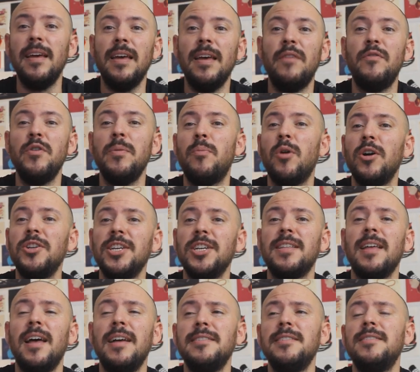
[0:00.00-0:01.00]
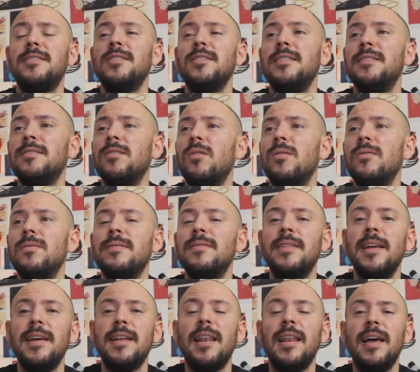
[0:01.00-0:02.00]
every project has its, its own
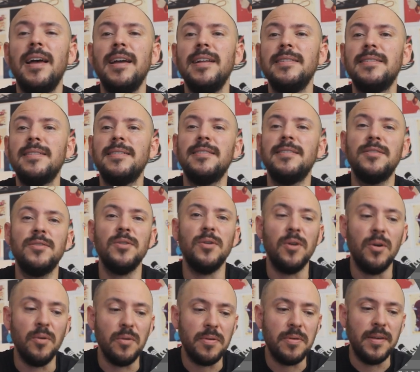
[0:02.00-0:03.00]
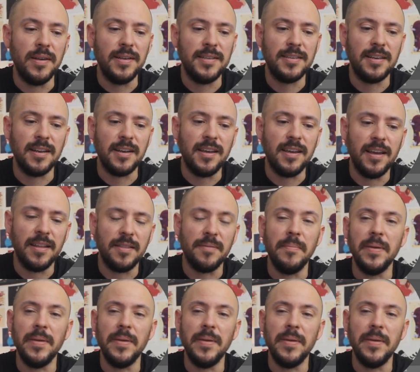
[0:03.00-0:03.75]
deadlines, so things can get